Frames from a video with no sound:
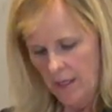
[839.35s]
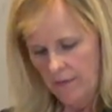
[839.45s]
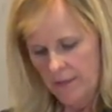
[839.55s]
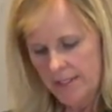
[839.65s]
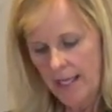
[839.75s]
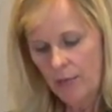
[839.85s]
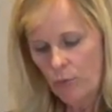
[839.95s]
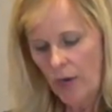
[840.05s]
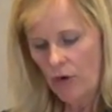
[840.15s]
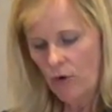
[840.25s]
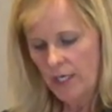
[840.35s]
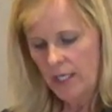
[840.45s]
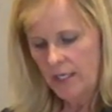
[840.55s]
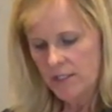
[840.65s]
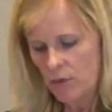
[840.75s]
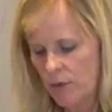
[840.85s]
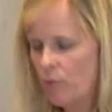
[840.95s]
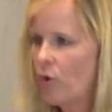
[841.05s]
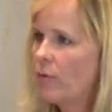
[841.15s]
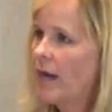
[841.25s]
The second priority is a
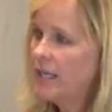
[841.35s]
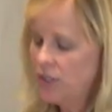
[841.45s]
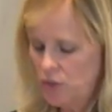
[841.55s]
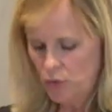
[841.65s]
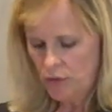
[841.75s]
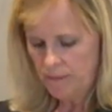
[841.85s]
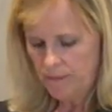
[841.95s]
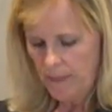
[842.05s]
report writing tool.